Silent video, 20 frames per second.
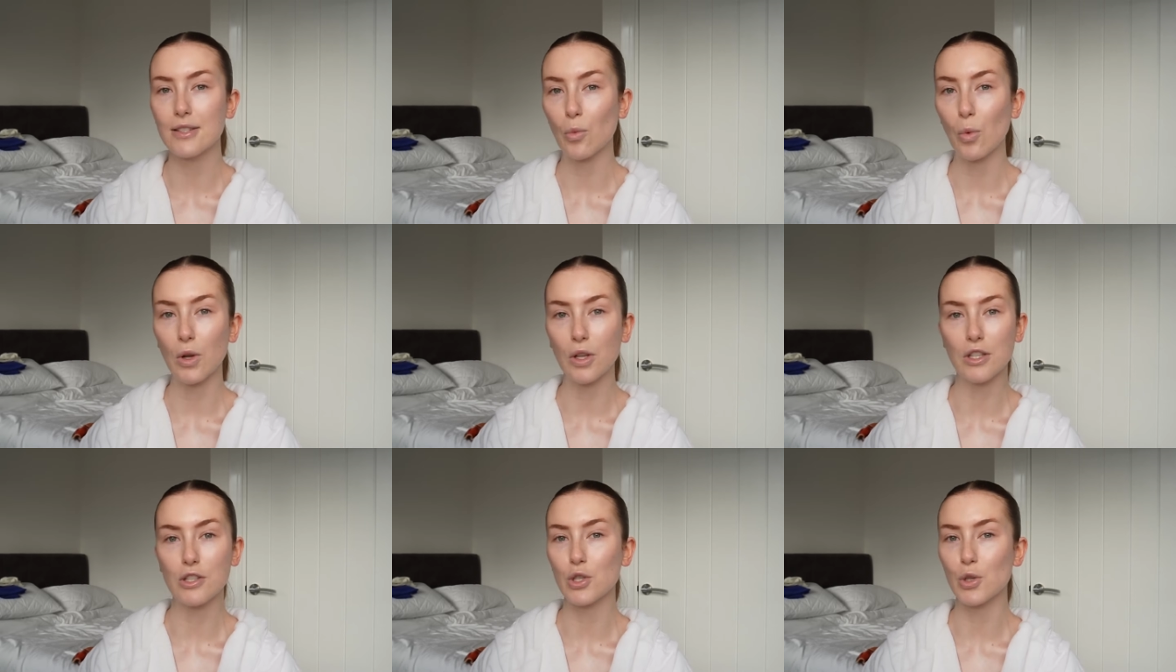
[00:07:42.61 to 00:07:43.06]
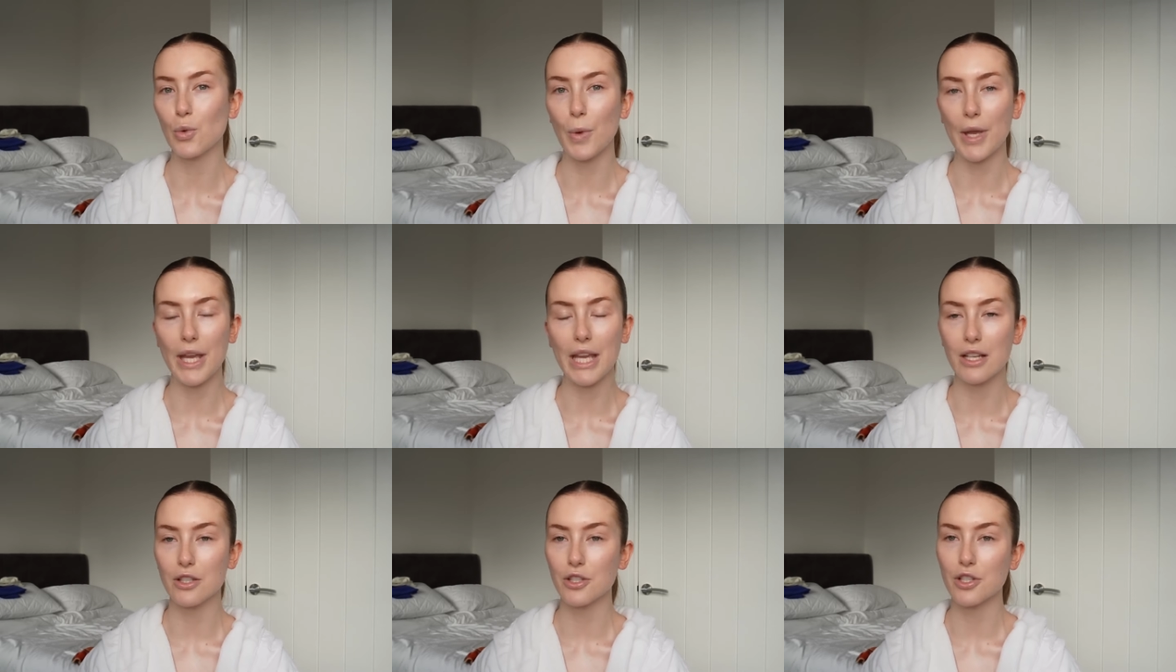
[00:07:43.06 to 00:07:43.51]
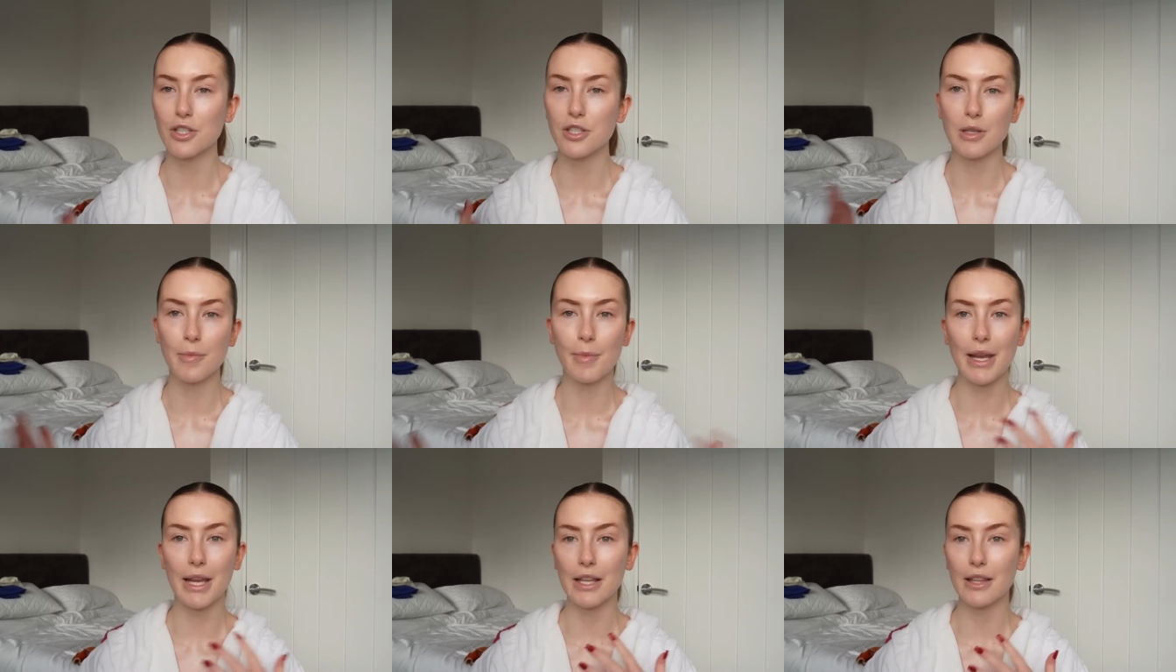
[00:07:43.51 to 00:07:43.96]
once a week just
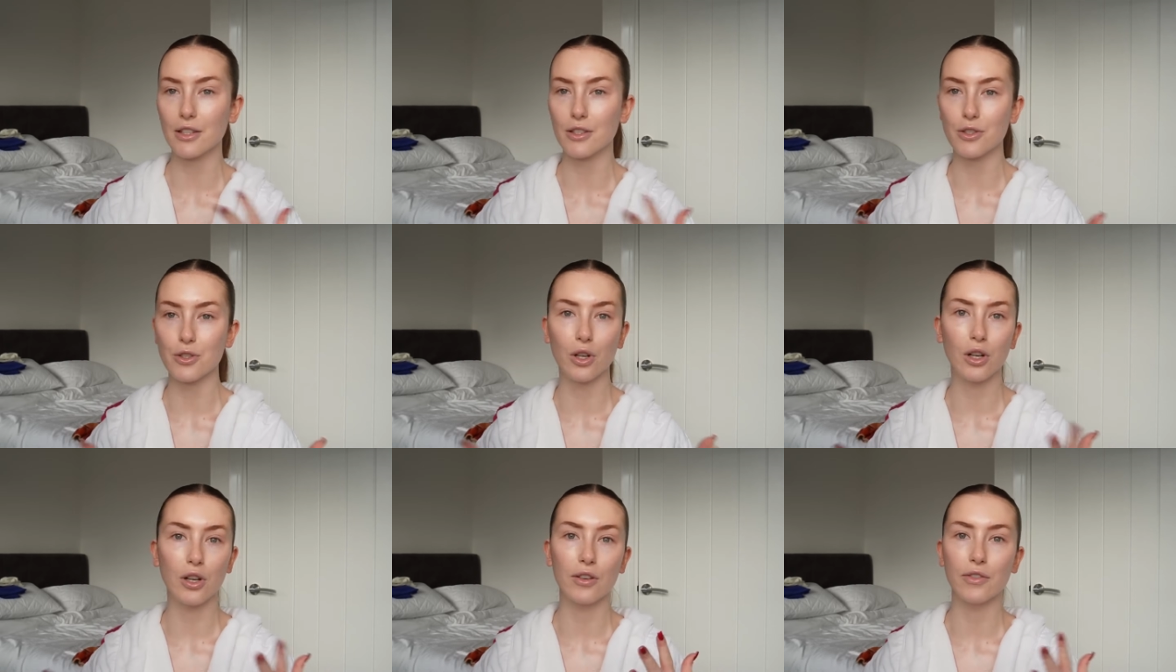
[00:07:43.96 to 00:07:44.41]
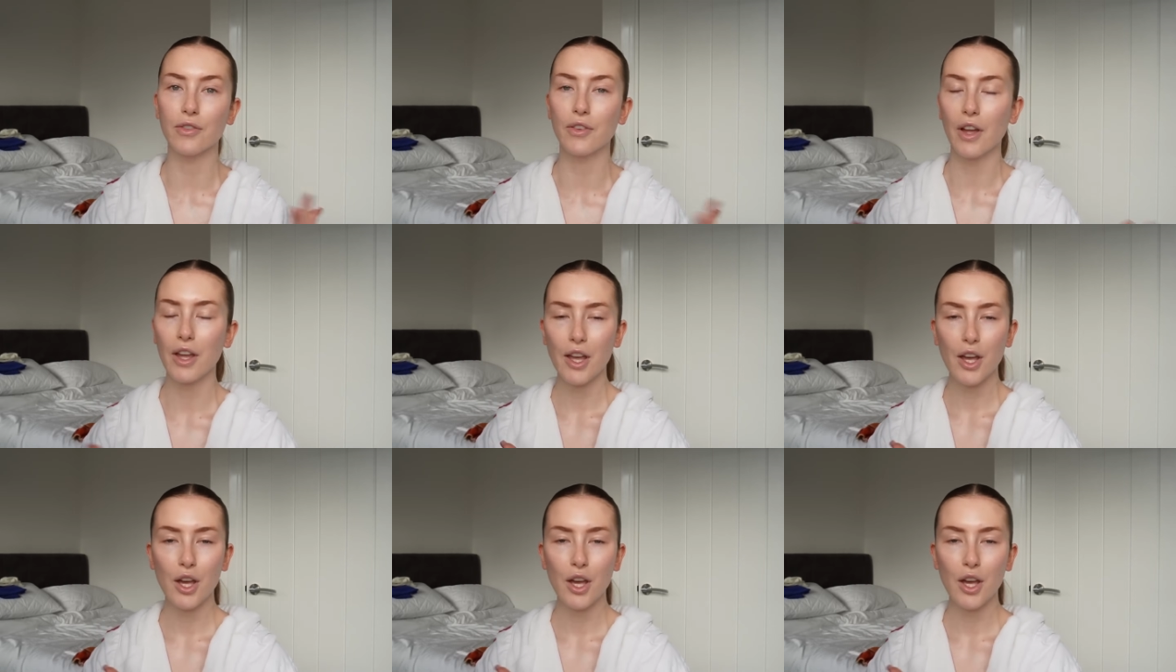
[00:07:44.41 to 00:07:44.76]
to make the sort of